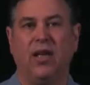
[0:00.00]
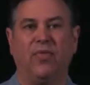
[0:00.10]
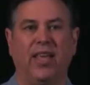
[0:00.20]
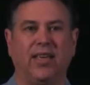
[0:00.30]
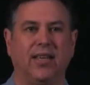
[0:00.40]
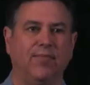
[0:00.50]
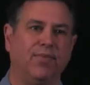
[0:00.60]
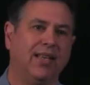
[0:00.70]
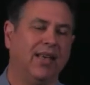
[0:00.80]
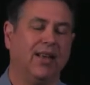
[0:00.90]
they
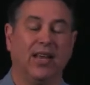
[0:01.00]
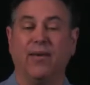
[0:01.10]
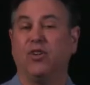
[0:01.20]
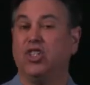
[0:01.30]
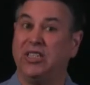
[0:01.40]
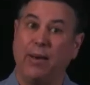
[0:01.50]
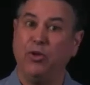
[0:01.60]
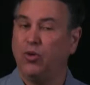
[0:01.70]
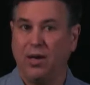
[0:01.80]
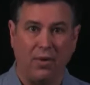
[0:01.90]
can leverage
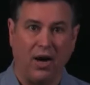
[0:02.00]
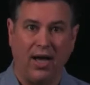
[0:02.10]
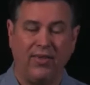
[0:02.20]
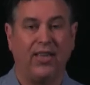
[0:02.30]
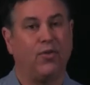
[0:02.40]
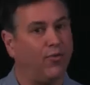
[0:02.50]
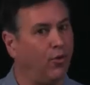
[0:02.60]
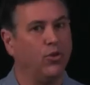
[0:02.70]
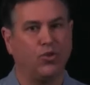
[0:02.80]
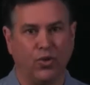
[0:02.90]
WMI, they can
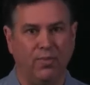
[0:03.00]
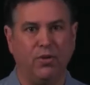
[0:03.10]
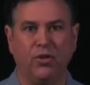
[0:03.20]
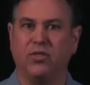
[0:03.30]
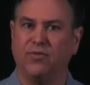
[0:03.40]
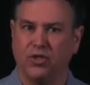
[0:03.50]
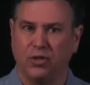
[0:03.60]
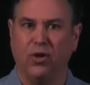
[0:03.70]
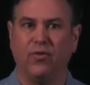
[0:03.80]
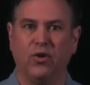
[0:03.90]
force reboots of
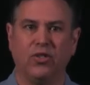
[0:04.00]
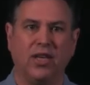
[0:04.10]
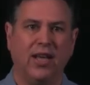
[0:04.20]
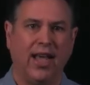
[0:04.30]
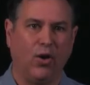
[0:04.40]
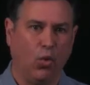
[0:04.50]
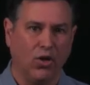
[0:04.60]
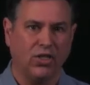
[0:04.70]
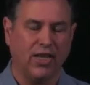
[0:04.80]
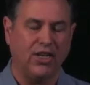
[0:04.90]
servers and
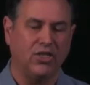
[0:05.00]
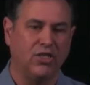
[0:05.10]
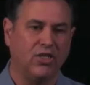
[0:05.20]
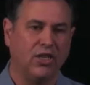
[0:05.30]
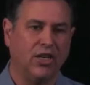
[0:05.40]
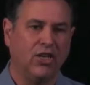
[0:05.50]
workstations.